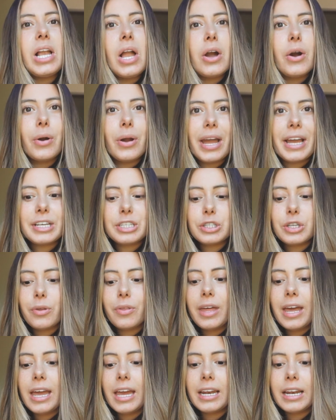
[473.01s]
Okay, so
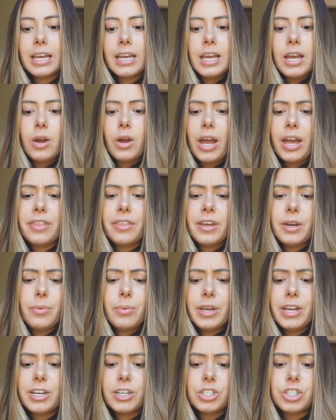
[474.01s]
then I think
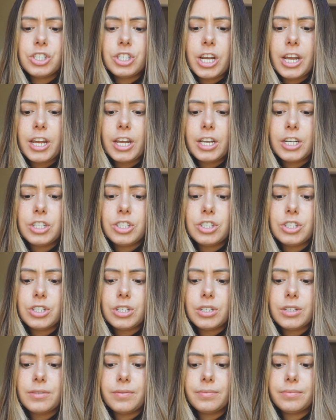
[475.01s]
we exchanged
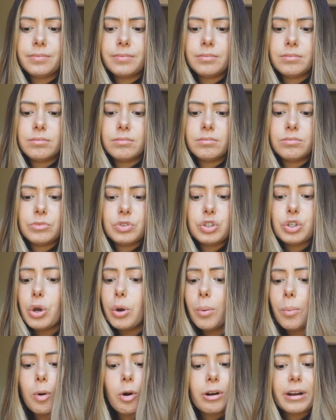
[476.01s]

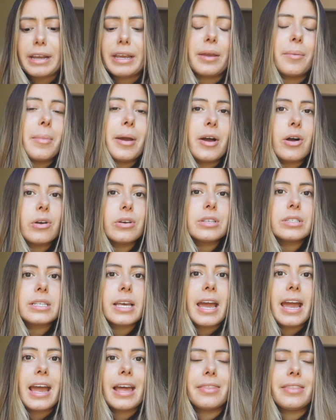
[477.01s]
2 more emails.
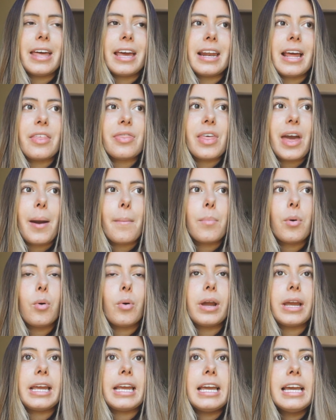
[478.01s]
And then at that
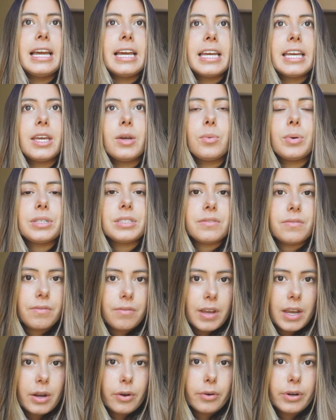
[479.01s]
point, he was
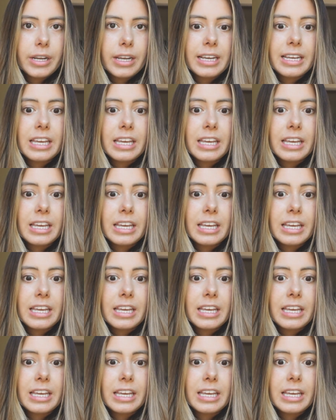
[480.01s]
very